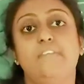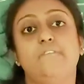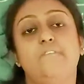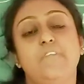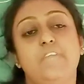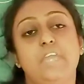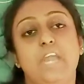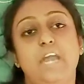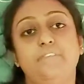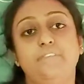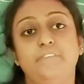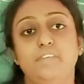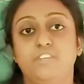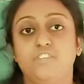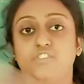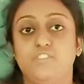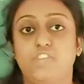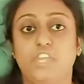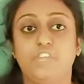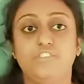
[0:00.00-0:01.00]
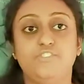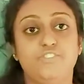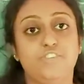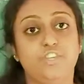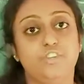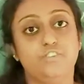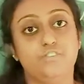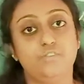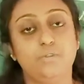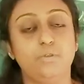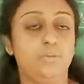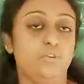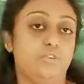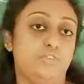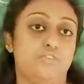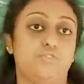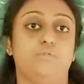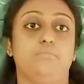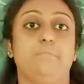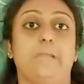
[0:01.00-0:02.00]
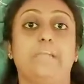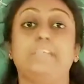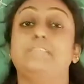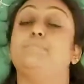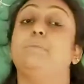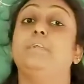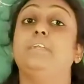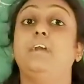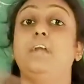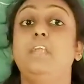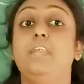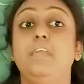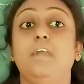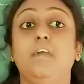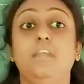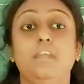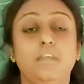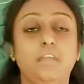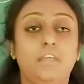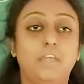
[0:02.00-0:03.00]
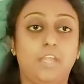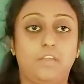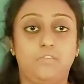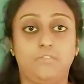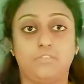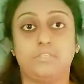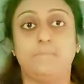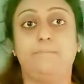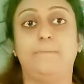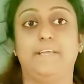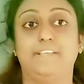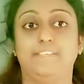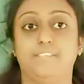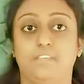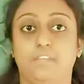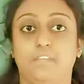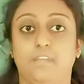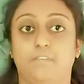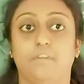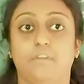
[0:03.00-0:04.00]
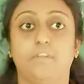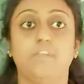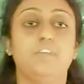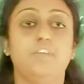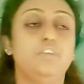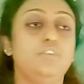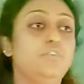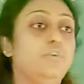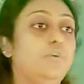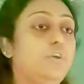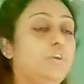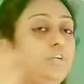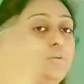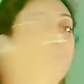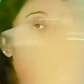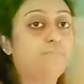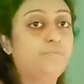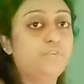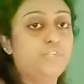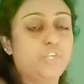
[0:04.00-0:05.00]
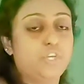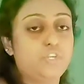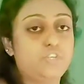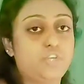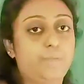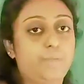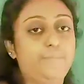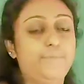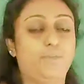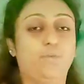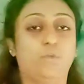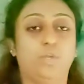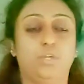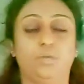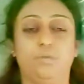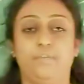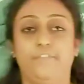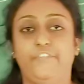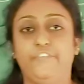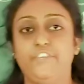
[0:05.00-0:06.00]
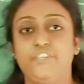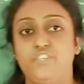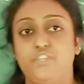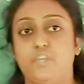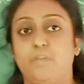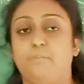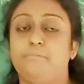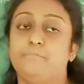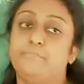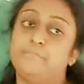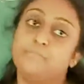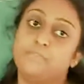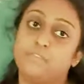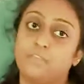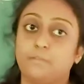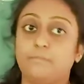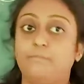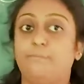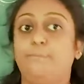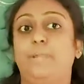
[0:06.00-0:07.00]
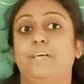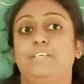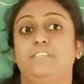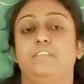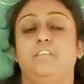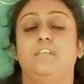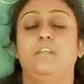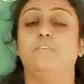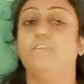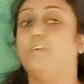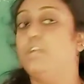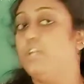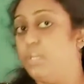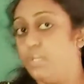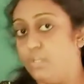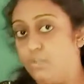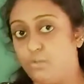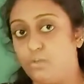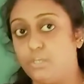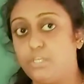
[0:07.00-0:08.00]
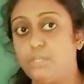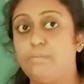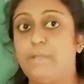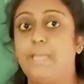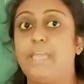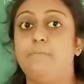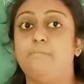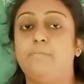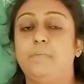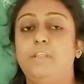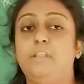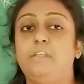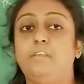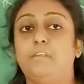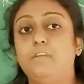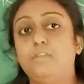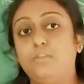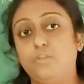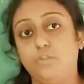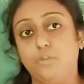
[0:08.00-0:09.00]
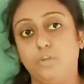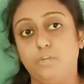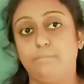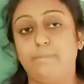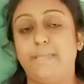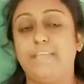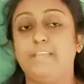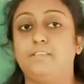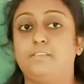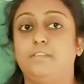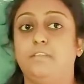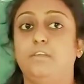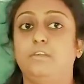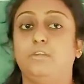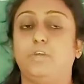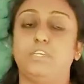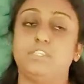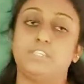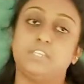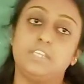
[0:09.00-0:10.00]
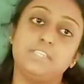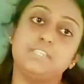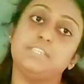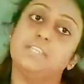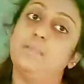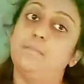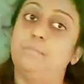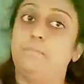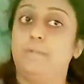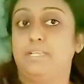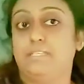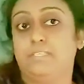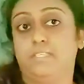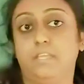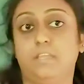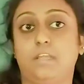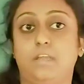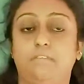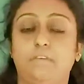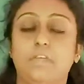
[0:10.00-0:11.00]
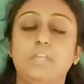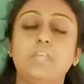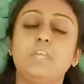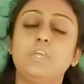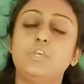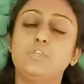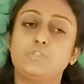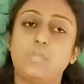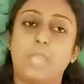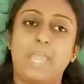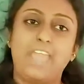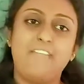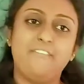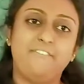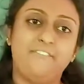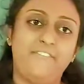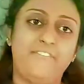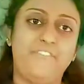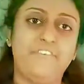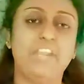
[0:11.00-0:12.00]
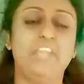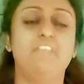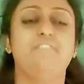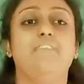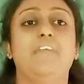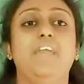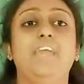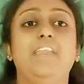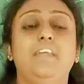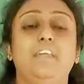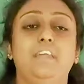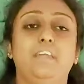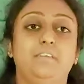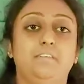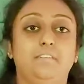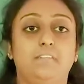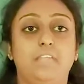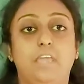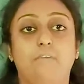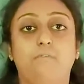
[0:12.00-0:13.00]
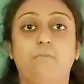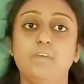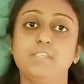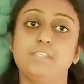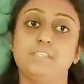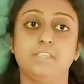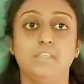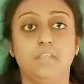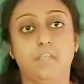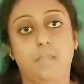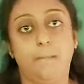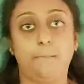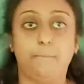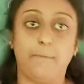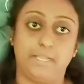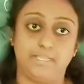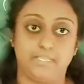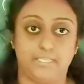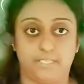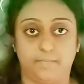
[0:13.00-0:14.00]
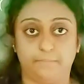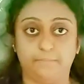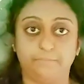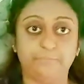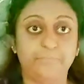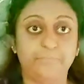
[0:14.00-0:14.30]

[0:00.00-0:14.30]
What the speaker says: we have changed into jute bags. But earlier, it was a plastic cover. You go to a butcher shop, you go to a fish shop, plastic cover. You go to buy milk, you go to buy groceries, plastic cover. So everywhere there was plastic.